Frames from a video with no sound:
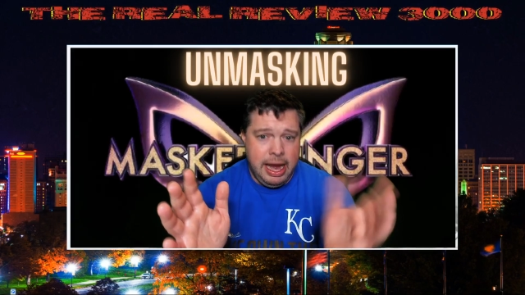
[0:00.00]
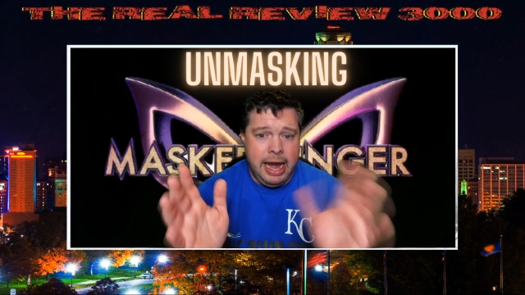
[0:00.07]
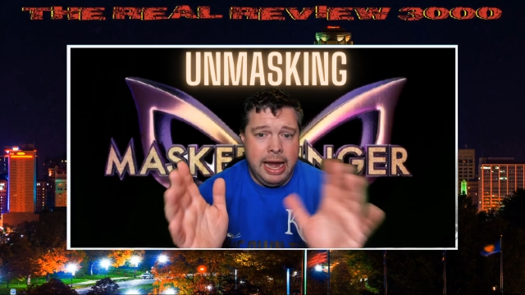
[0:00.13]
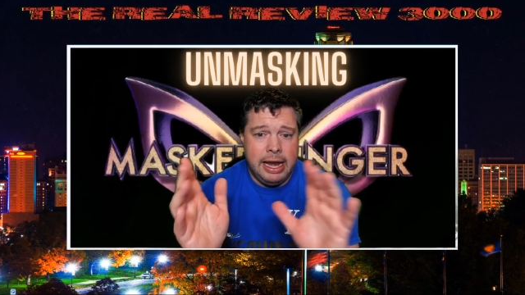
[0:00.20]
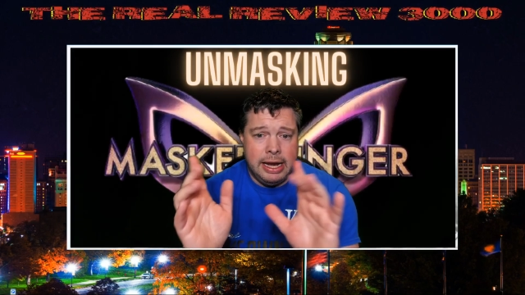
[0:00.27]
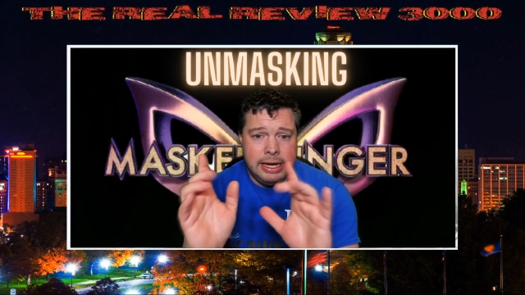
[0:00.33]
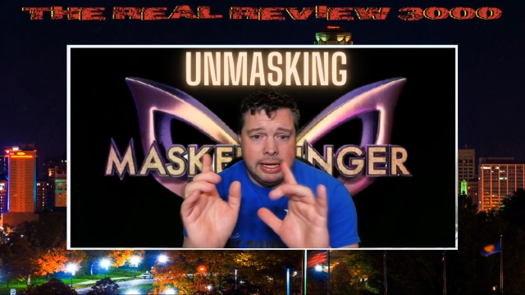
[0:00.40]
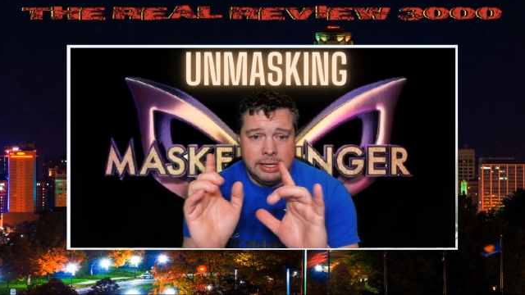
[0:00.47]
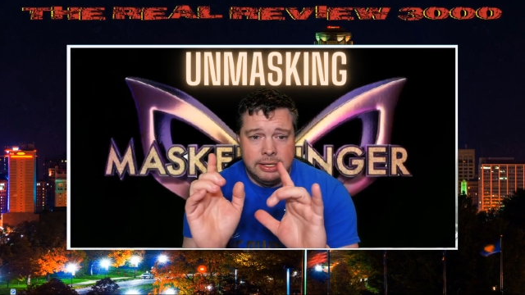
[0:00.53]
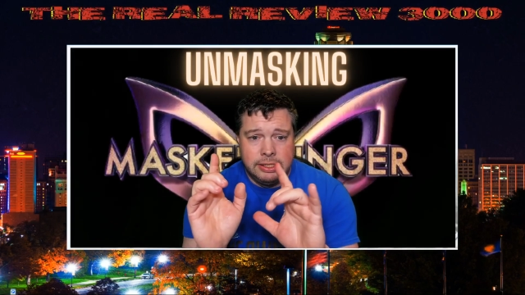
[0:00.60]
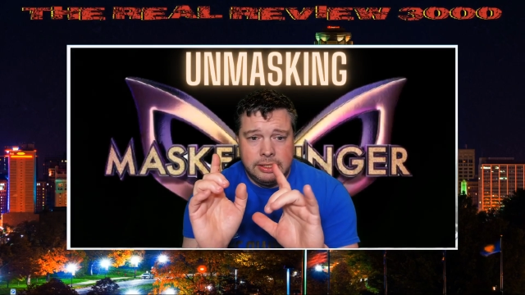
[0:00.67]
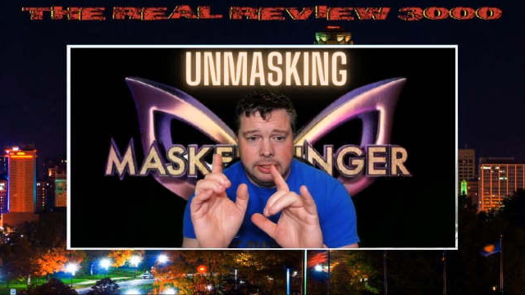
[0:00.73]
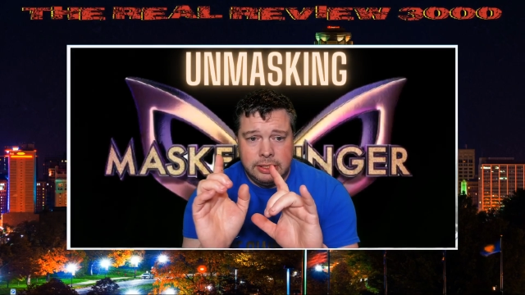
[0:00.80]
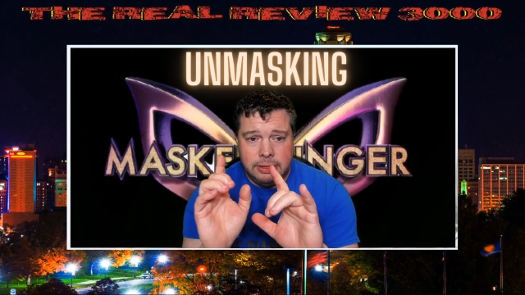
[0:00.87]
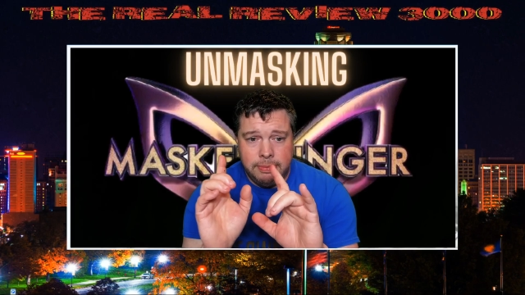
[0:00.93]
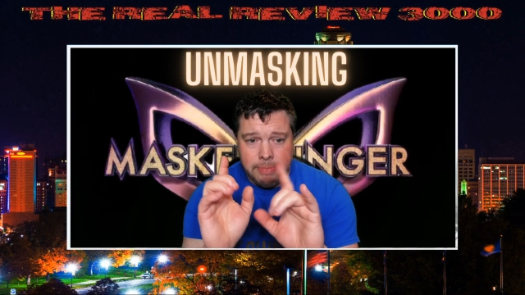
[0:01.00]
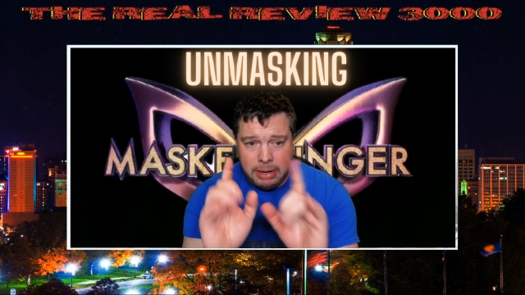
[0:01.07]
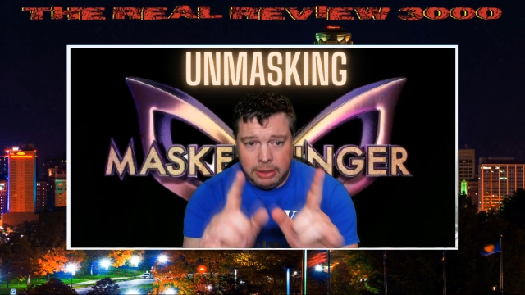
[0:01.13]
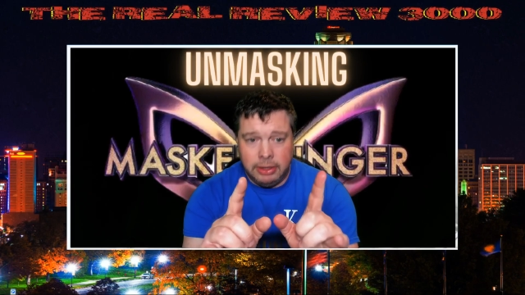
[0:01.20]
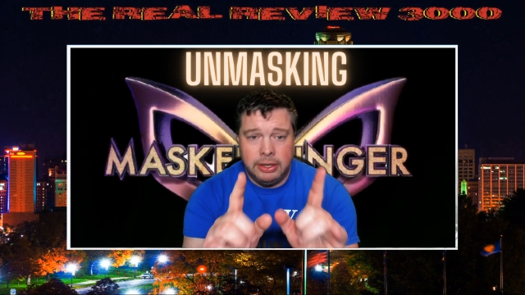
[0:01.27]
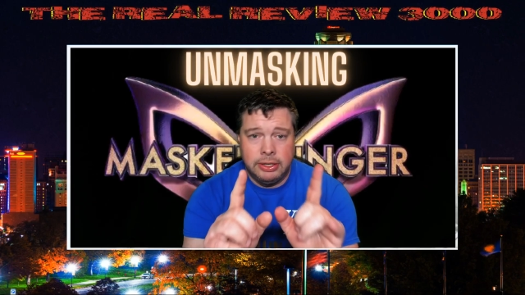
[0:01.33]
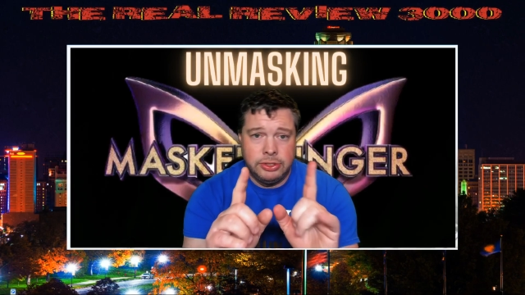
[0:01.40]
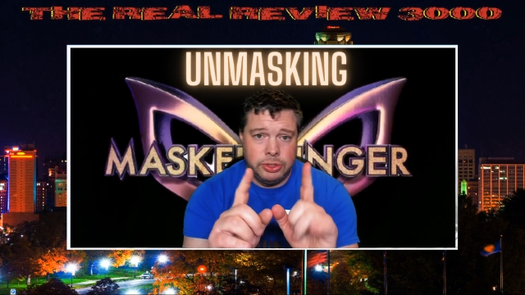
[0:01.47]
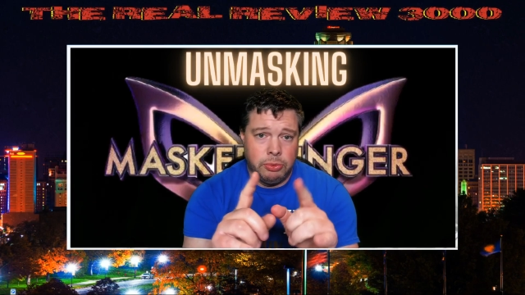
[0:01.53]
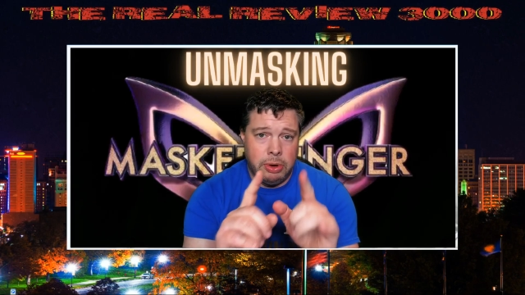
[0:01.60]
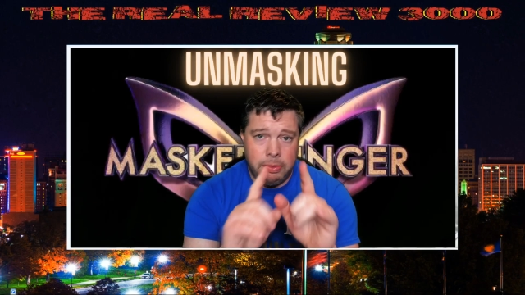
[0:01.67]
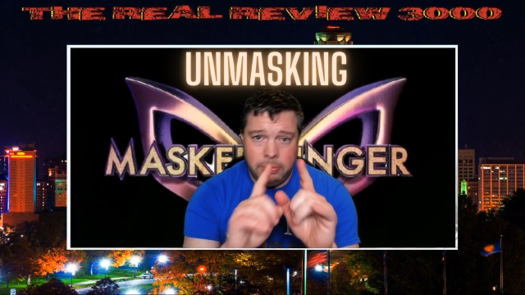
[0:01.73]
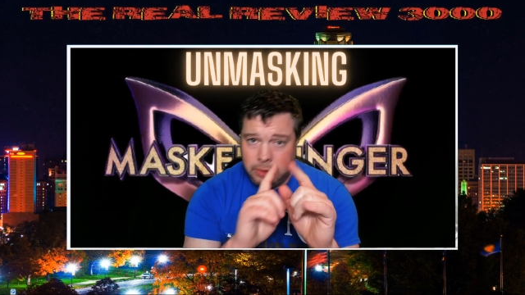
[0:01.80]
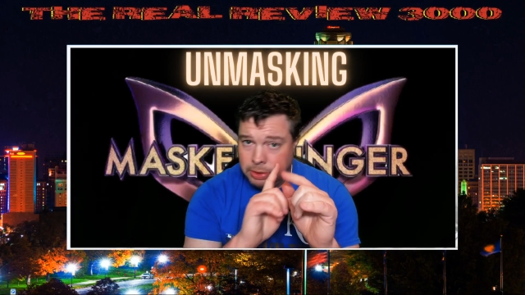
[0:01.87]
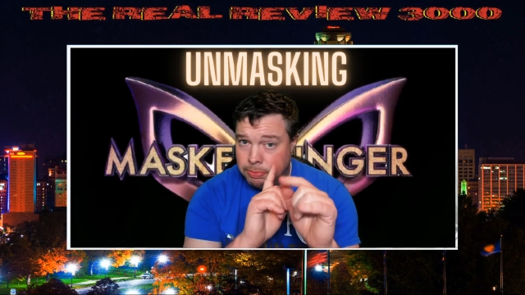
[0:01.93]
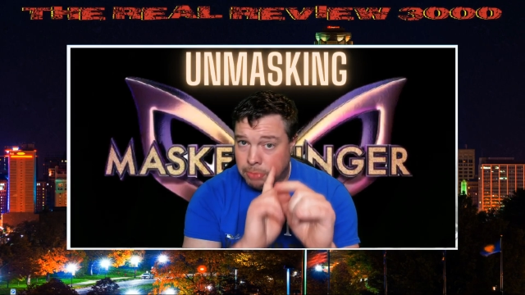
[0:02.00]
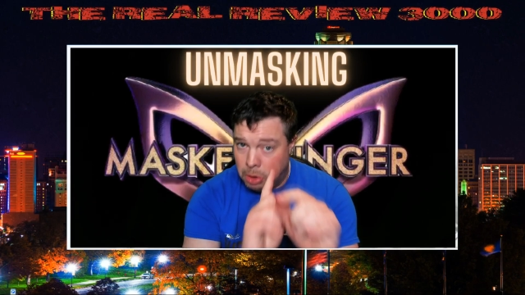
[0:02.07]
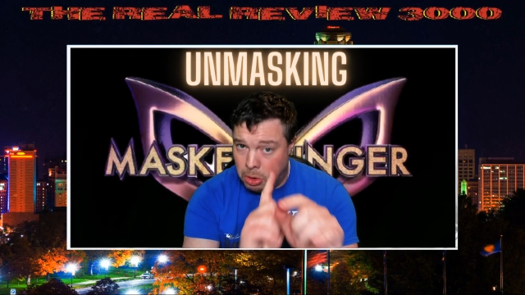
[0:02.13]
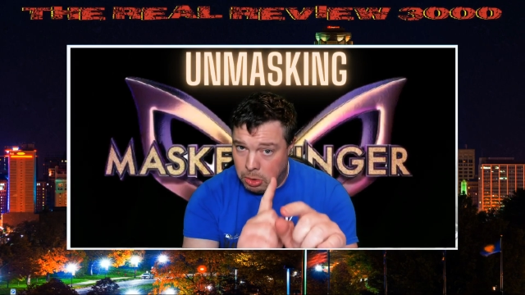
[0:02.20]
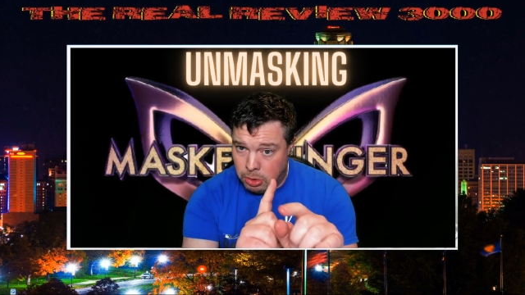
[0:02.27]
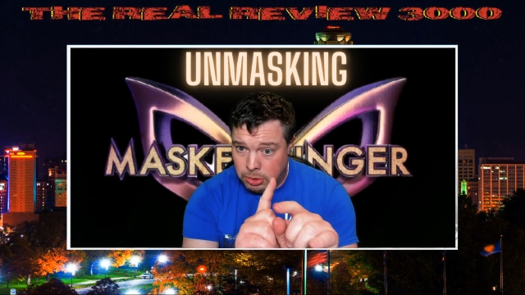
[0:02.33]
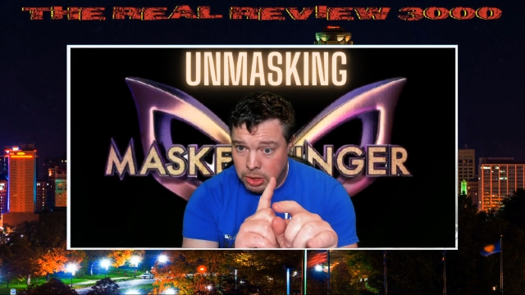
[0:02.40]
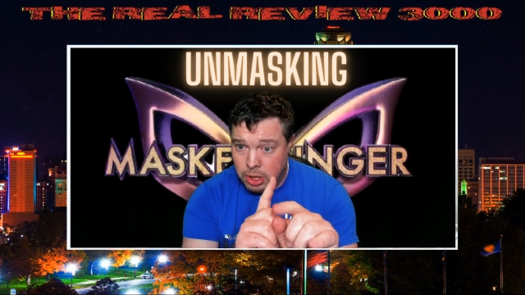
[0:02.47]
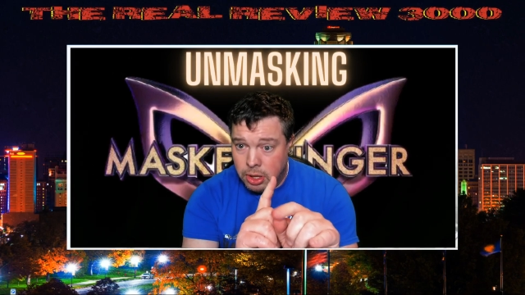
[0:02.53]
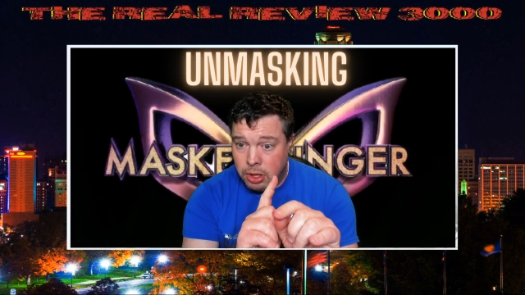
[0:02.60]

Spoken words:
And Tamara is the one with the mole.